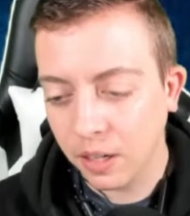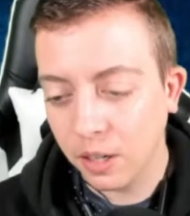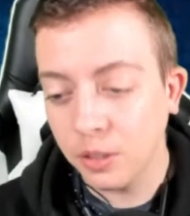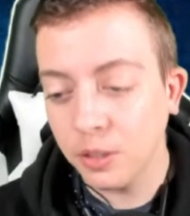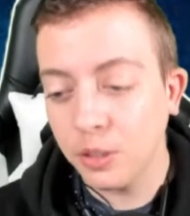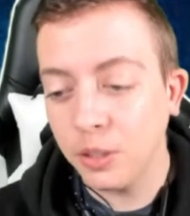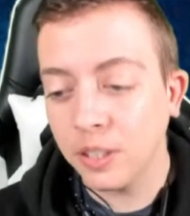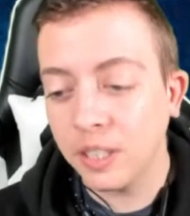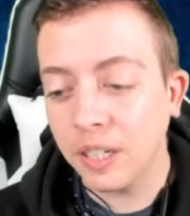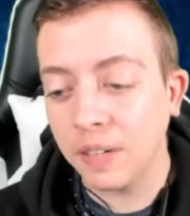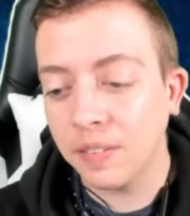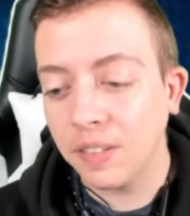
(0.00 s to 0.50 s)
Oh,
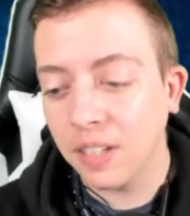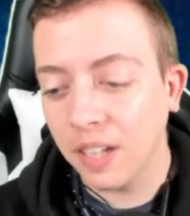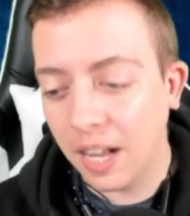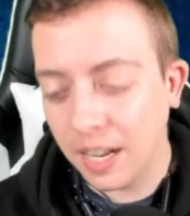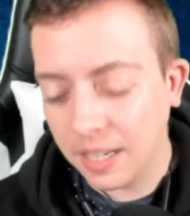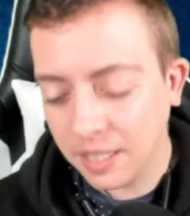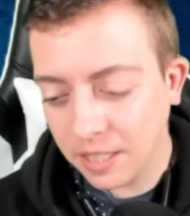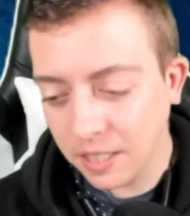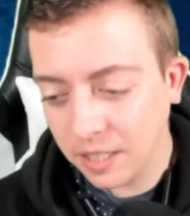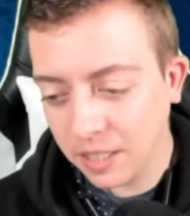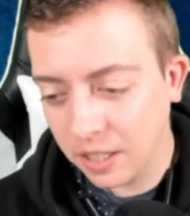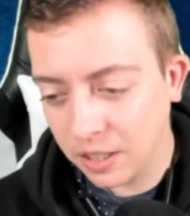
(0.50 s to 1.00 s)
you give
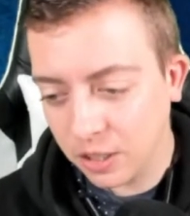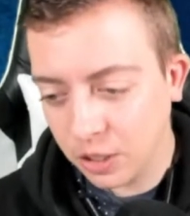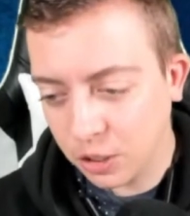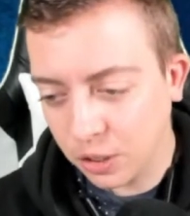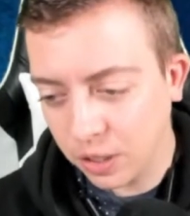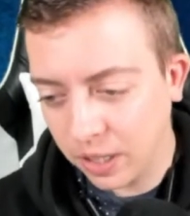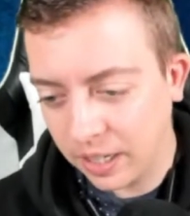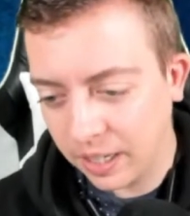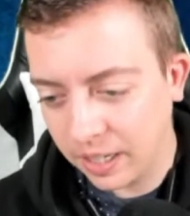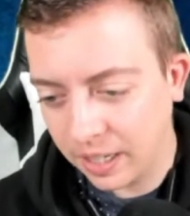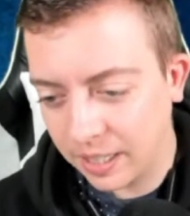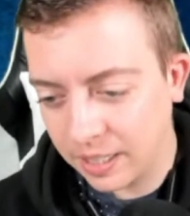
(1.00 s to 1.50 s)
classes on
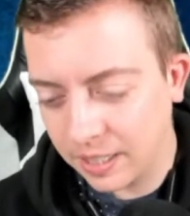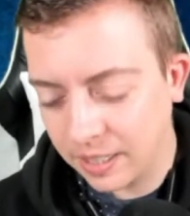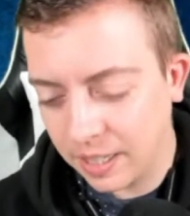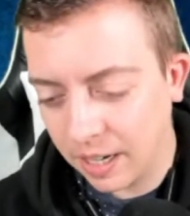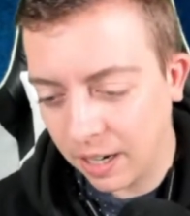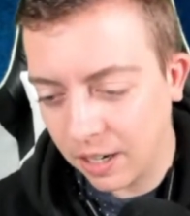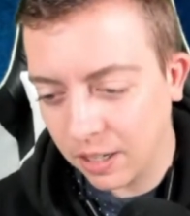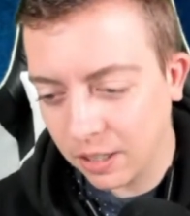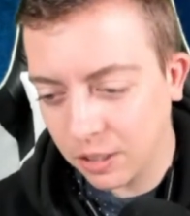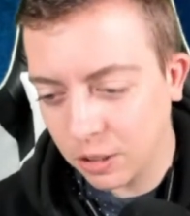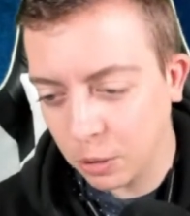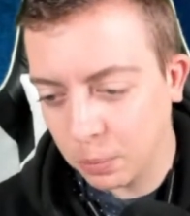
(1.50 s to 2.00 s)
treating
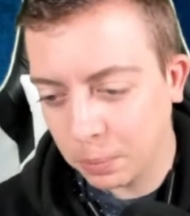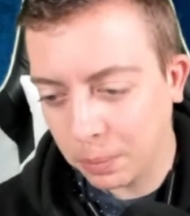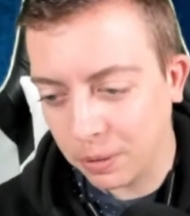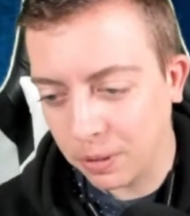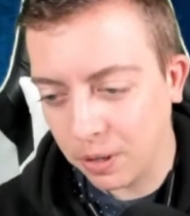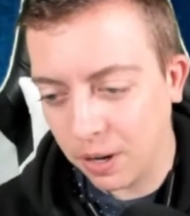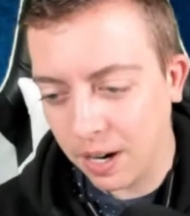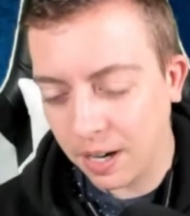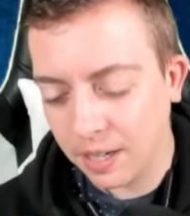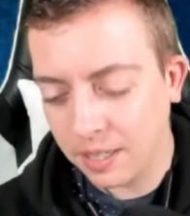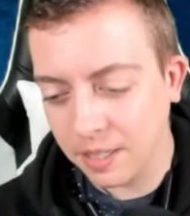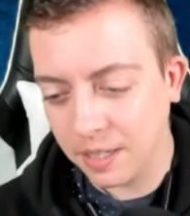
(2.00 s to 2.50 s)
hysterical
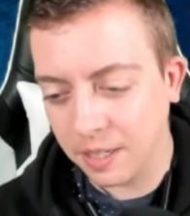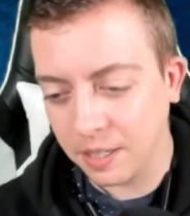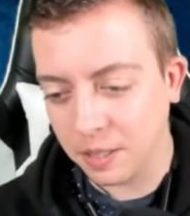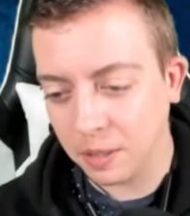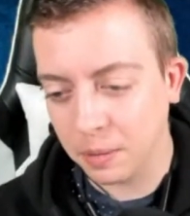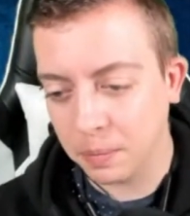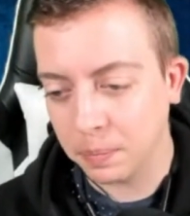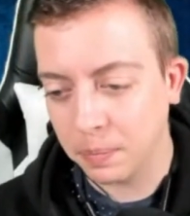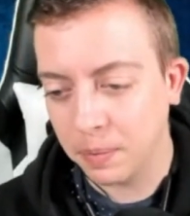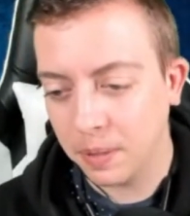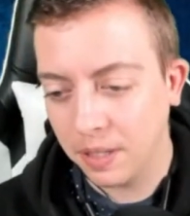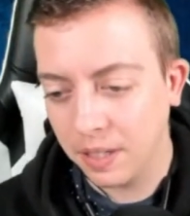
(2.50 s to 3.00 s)

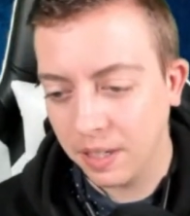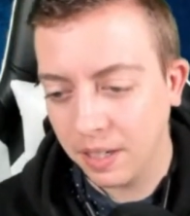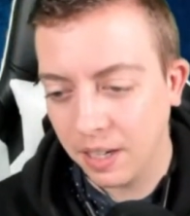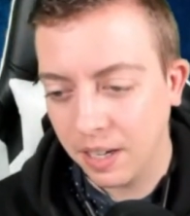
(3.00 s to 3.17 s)
paroxysm.